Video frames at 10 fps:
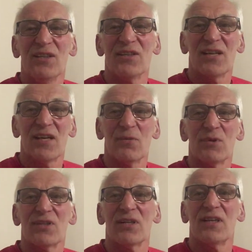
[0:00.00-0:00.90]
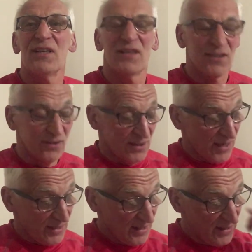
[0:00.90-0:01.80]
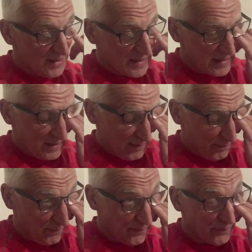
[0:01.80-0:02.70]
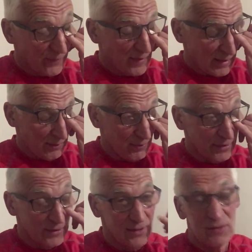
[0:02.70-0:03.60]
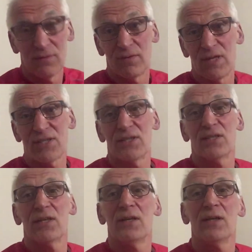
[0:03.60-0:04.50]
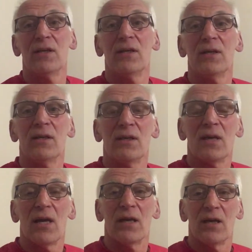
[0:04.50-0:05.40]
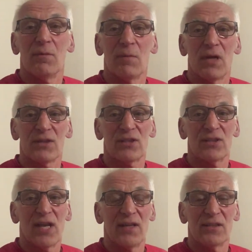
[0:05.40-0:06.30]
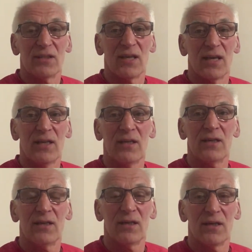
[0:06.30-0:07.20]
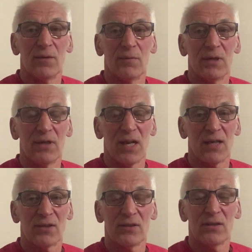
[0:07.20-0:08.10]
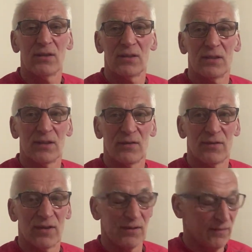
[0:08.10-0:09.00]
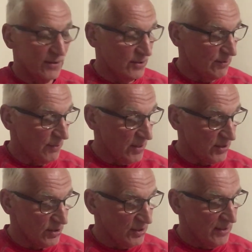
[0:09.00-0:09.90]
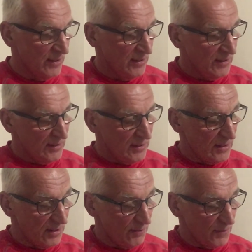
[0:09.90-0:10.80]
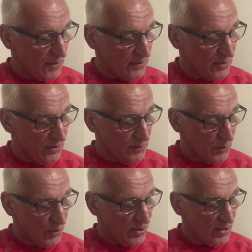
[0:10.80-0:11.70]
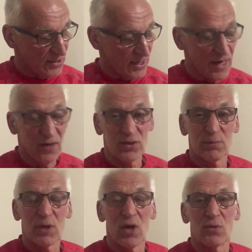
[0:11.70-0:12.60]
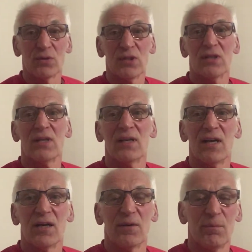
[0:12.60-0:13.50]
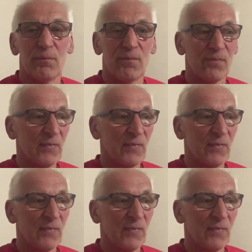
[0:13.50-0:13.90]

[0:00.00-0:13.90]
today was a good day. Um, it was Vesta uh, Masters Head today um, in London, uh, 31st of March. Um, this morning I set out some goals um,